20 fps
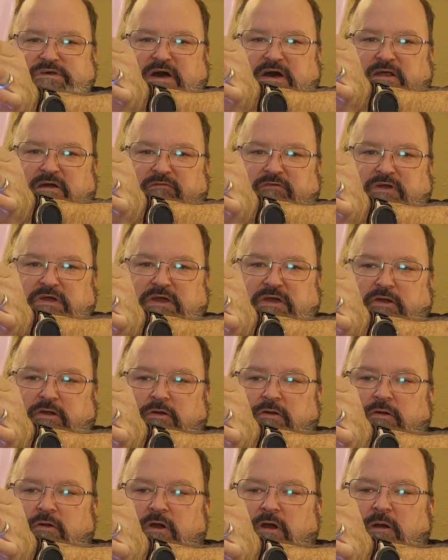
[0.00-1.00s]
side over
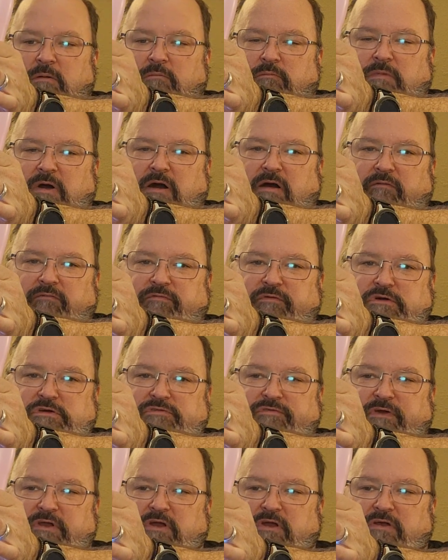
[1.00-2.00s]
here, my
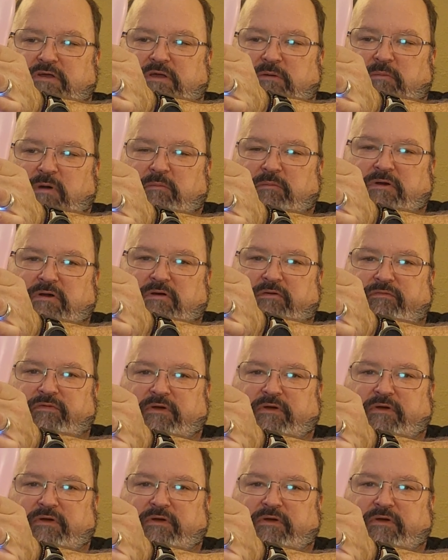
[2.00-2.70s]
first finger and then my middle